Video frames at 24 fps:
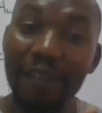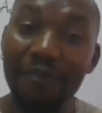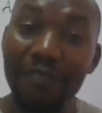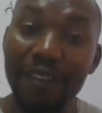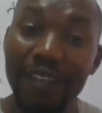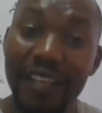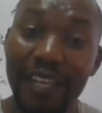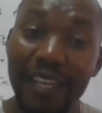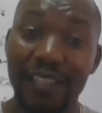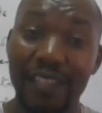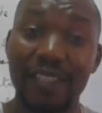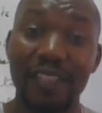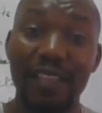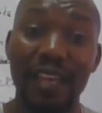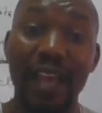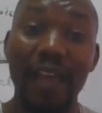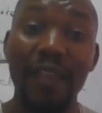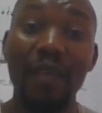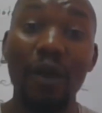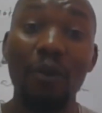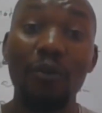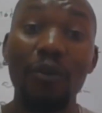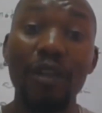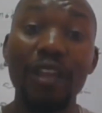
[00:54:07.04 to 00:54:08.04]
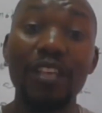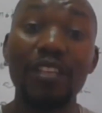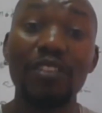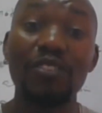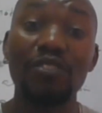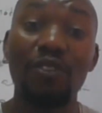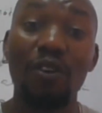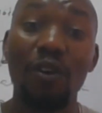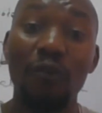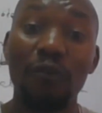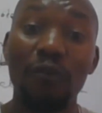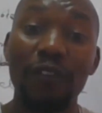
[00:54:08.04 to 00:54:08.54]
evidence, other
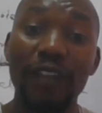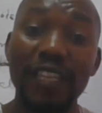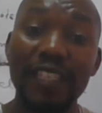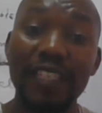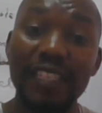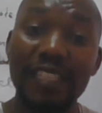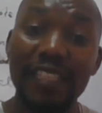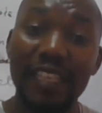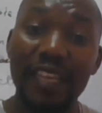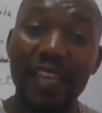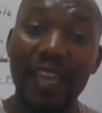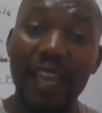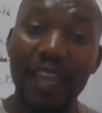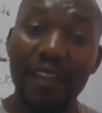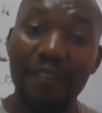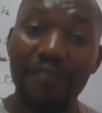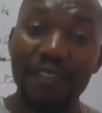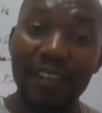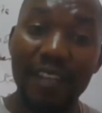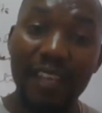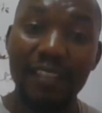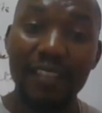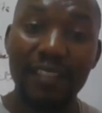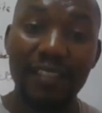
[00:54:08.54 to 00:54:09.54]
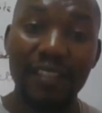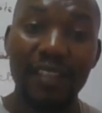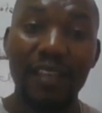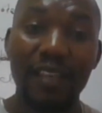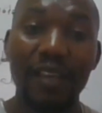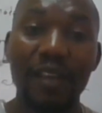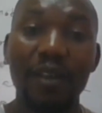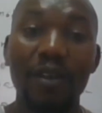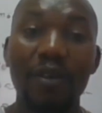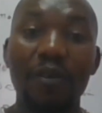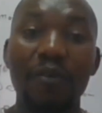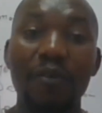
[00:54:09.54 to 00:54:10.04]
ways of getting evidence
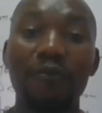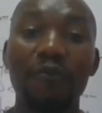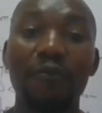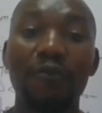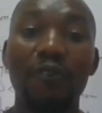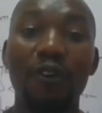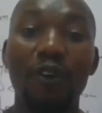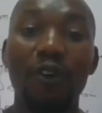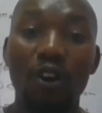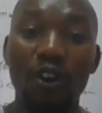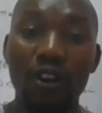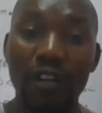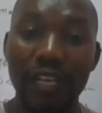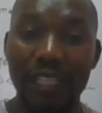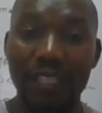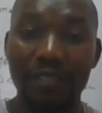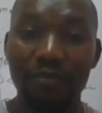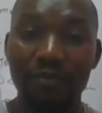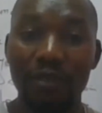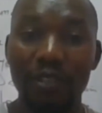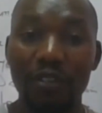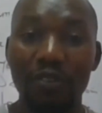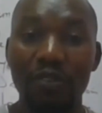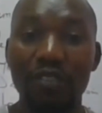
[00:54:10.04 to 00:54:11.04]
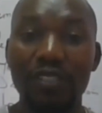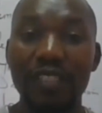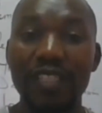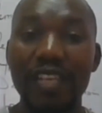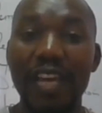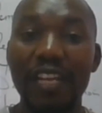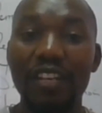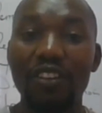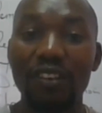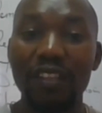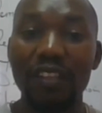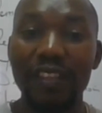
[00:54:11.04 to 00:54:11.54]
for audit, because they
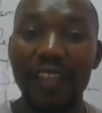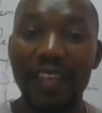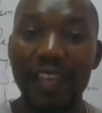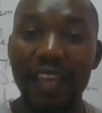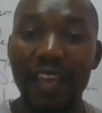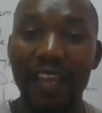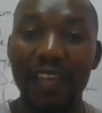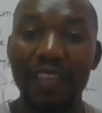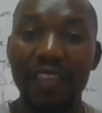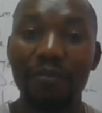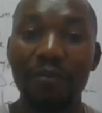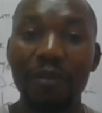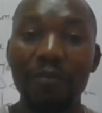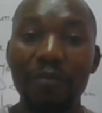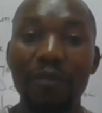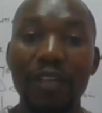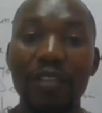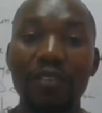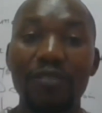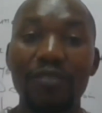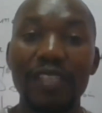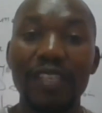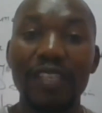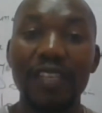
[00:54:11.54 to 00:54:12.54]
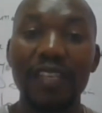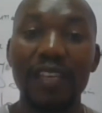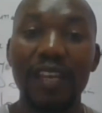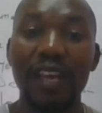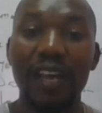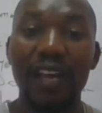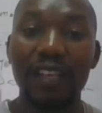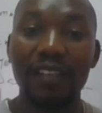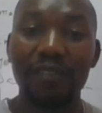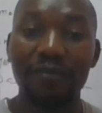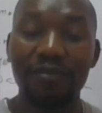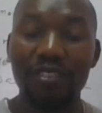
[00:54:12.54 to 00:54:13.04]
are not there. People are
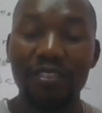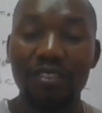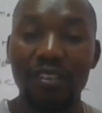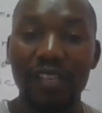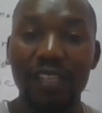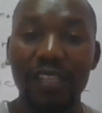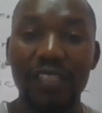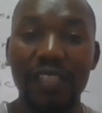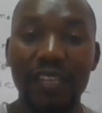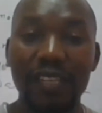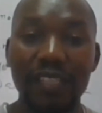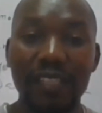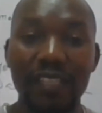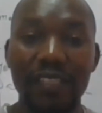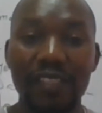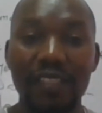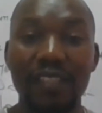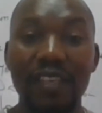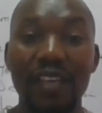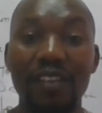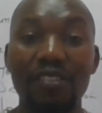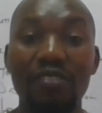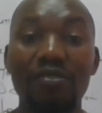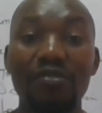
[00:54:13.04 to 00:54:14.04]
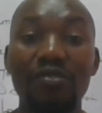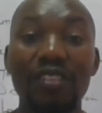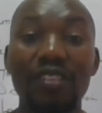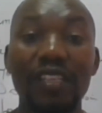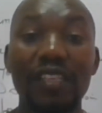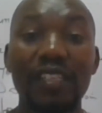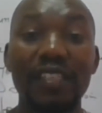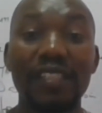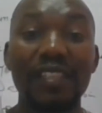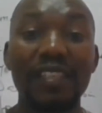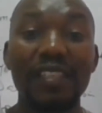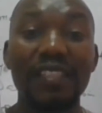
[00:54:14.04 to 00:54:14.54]
using artificial intelligence. They're
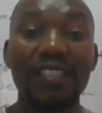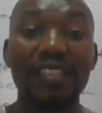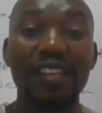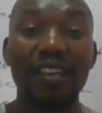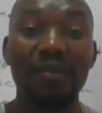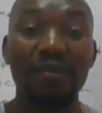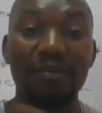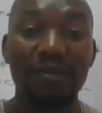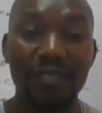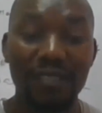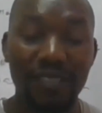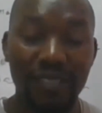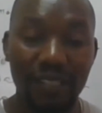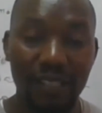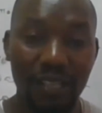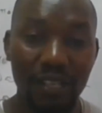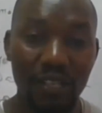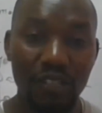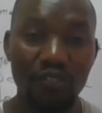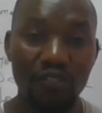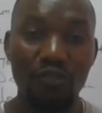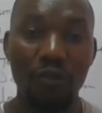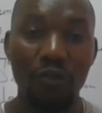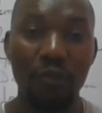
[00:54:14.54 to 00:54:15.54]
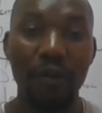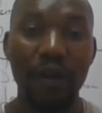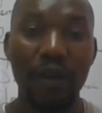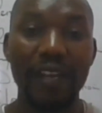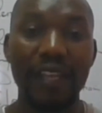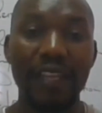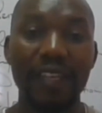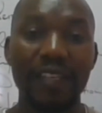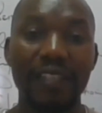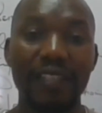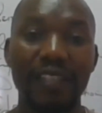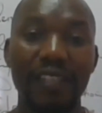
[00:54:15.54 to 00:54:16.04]
using systems to
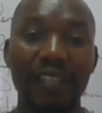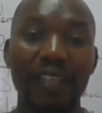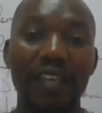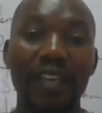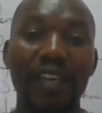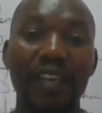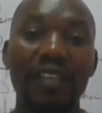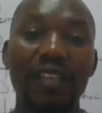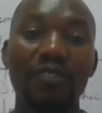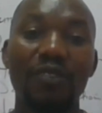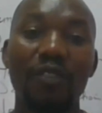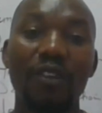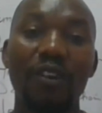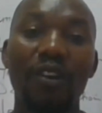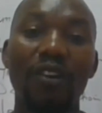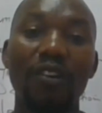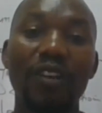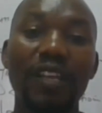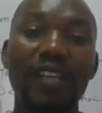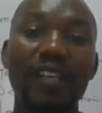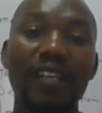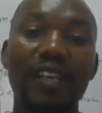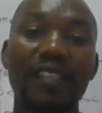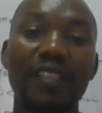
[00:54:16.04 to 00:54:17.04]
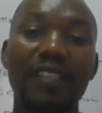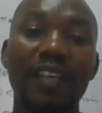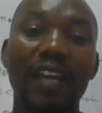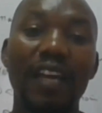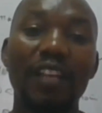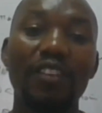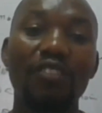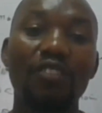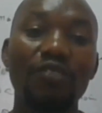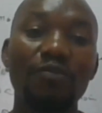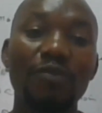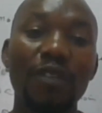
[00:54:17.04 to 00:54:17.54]
operate. So the auditors
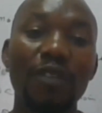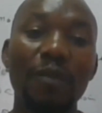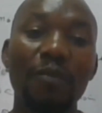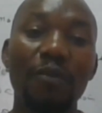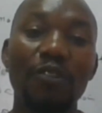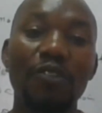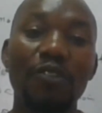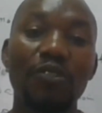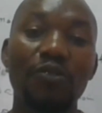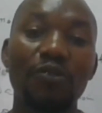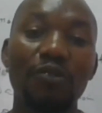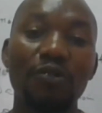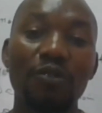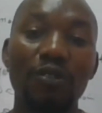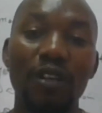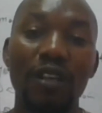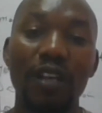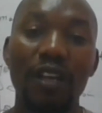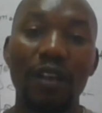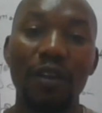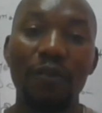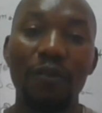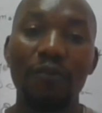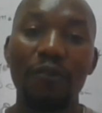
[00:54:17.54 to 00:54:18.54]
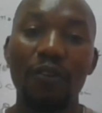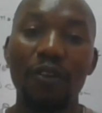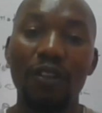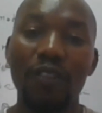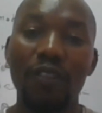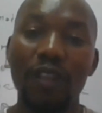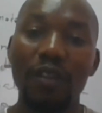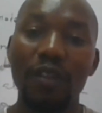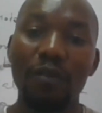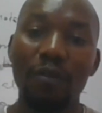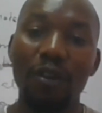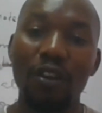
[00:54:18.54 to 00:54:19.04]
cannot be able to
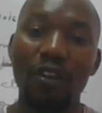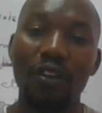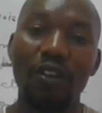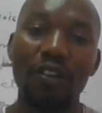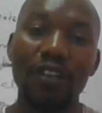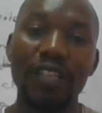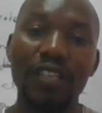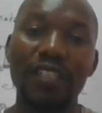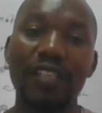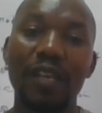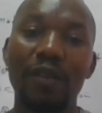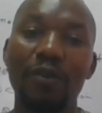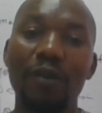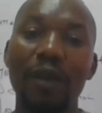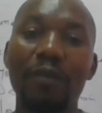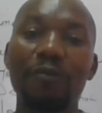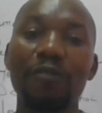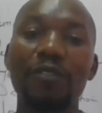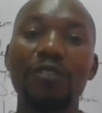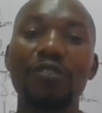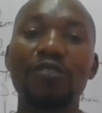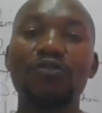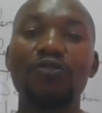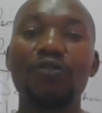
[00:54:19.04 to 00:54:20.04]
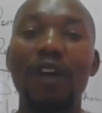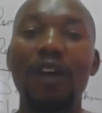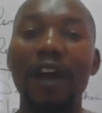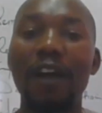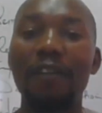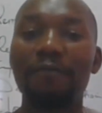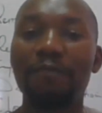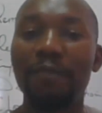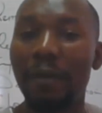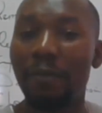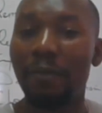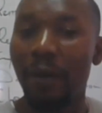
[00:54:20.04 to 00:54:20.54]
follow the normal audit trail where we used to
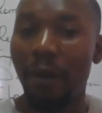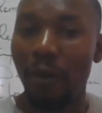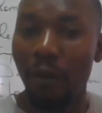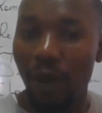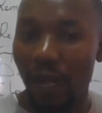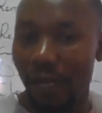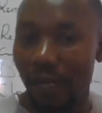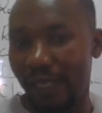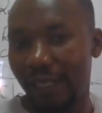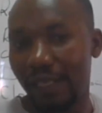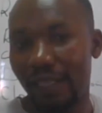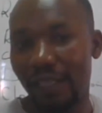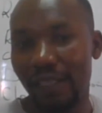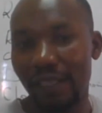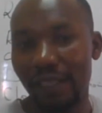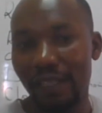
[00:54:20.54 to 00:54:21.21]
have paperwork.